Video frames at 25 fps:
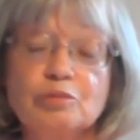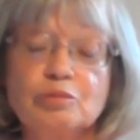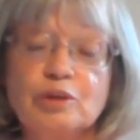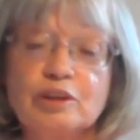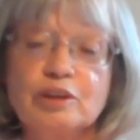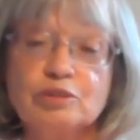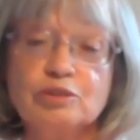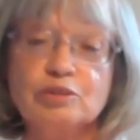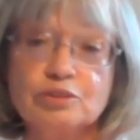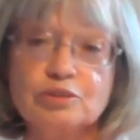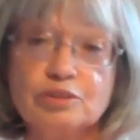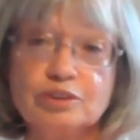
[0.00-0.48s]

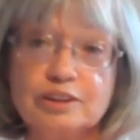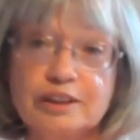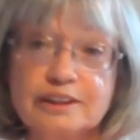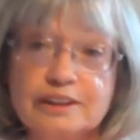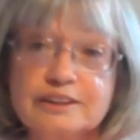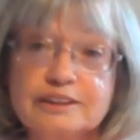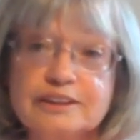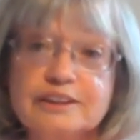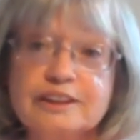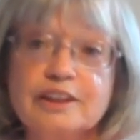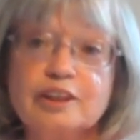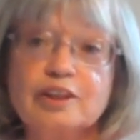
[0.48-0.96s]
We're
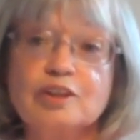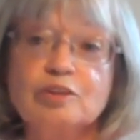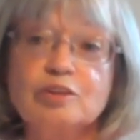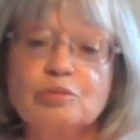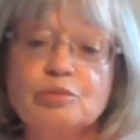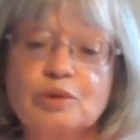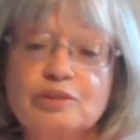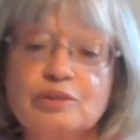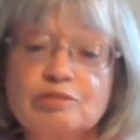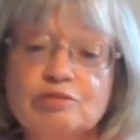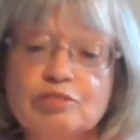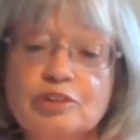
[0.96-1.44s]
authentic,
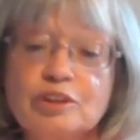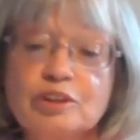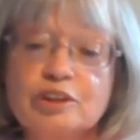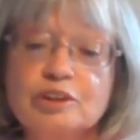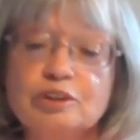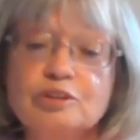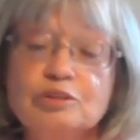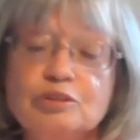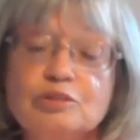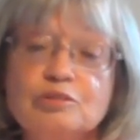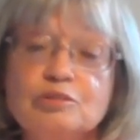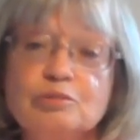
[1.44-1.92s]
we're
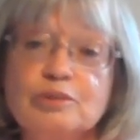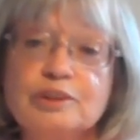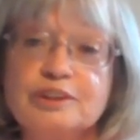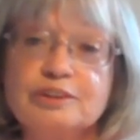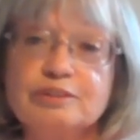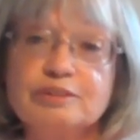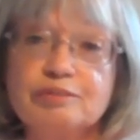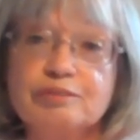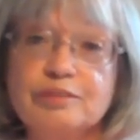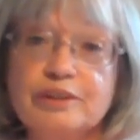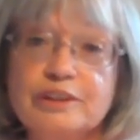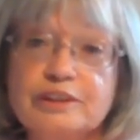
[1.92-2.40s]
real, we're
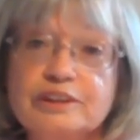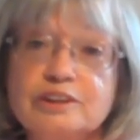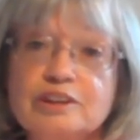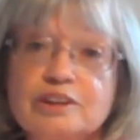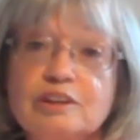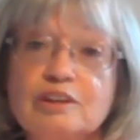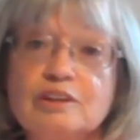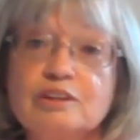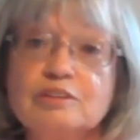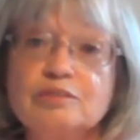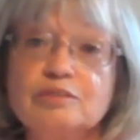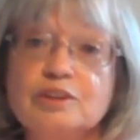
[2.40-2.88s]
the
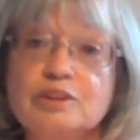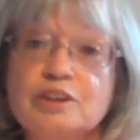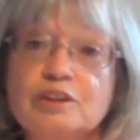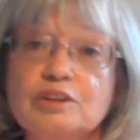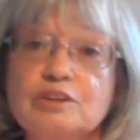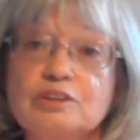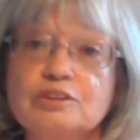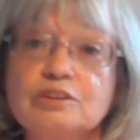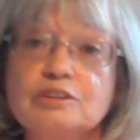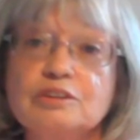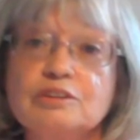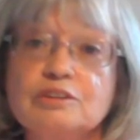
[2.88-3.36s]
vessel of
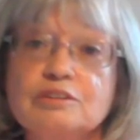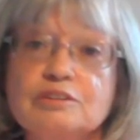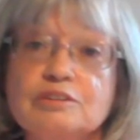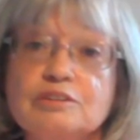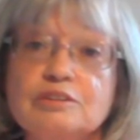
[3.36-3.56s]
God.